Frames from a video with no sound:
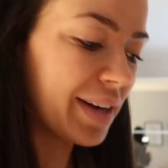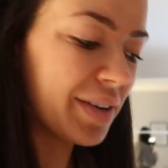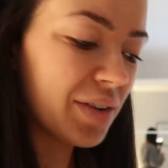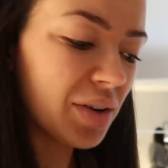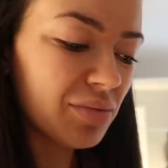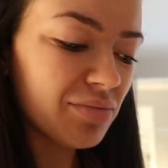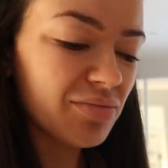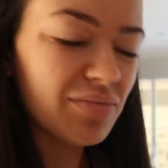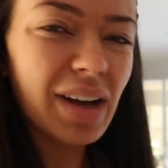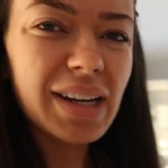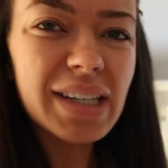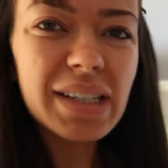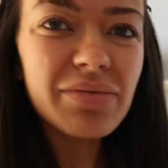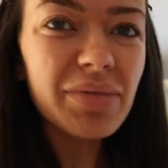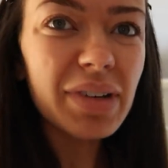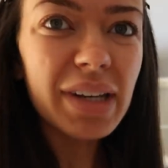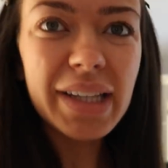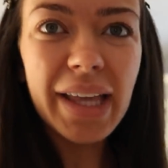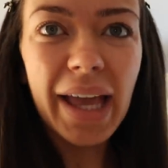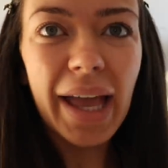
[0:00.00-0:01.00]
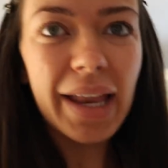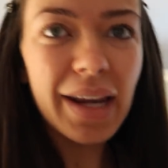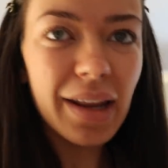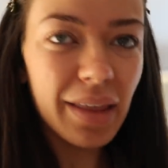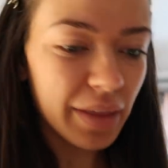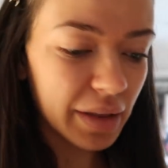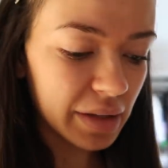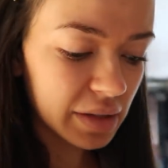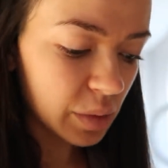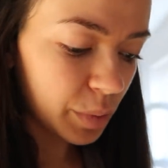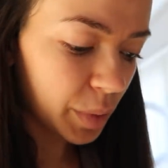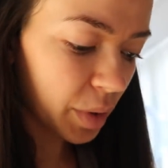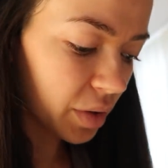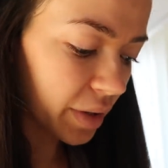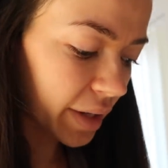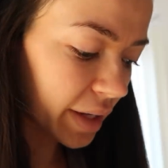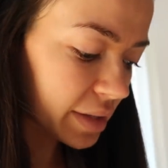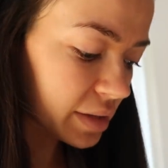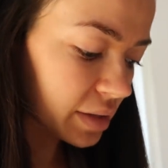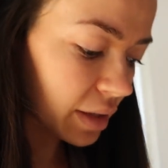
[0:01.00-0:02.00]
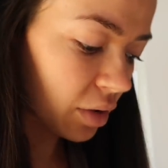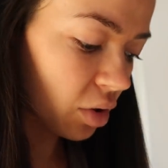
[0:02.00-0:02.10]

I didn't really get anything, to be honest.